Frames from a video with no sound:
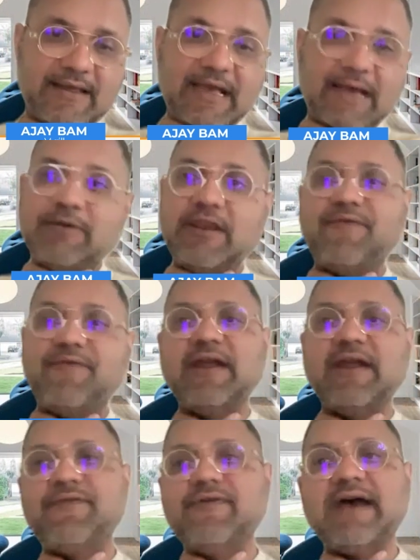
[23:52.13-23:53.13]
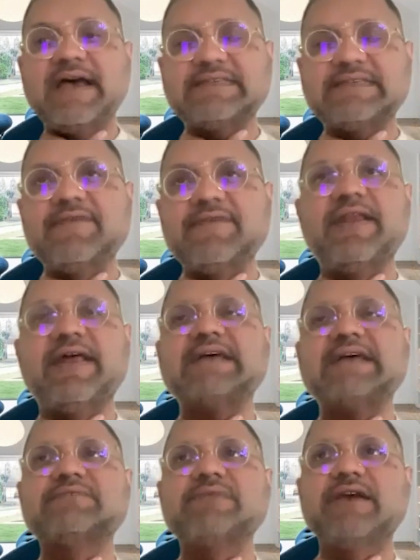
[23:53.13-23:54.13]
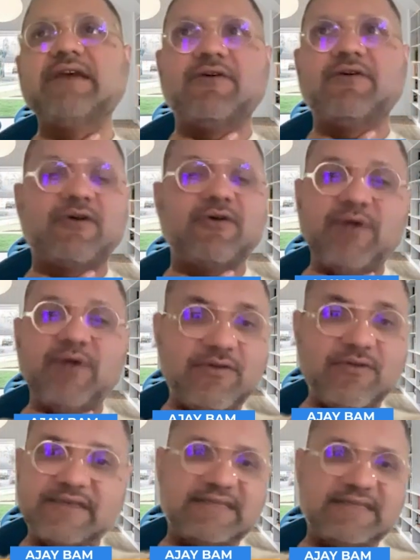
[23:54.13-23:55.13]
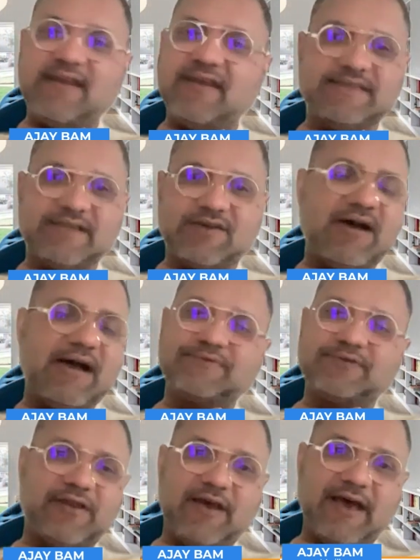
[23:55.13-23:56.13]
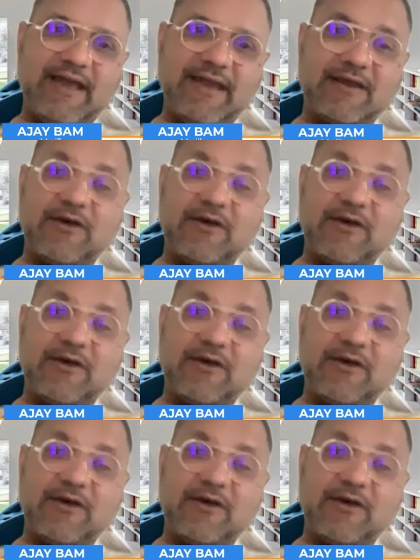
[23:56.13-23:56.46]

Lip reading: I mean, if you had asked me, could we do this 10 years ago? Absolutely not.